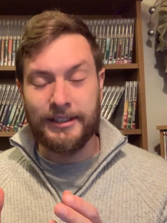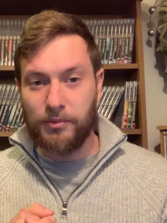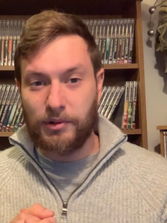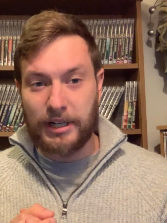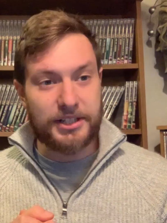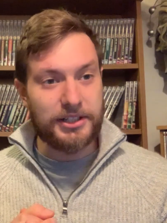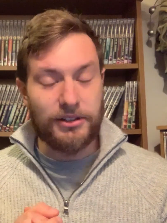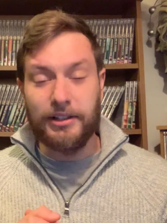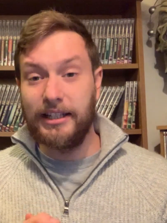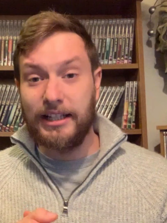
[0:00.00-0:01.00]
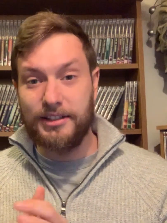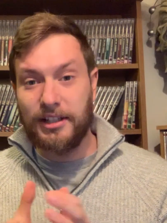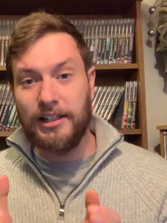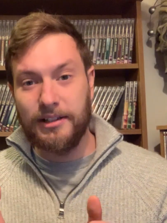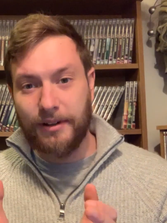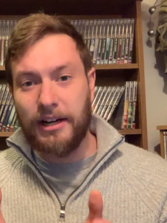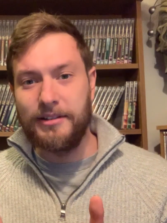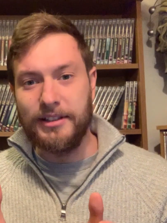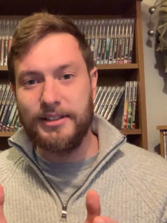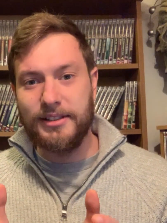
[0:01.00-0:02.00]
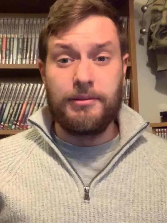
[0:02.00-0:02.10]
we're actually looking at Dalek variants.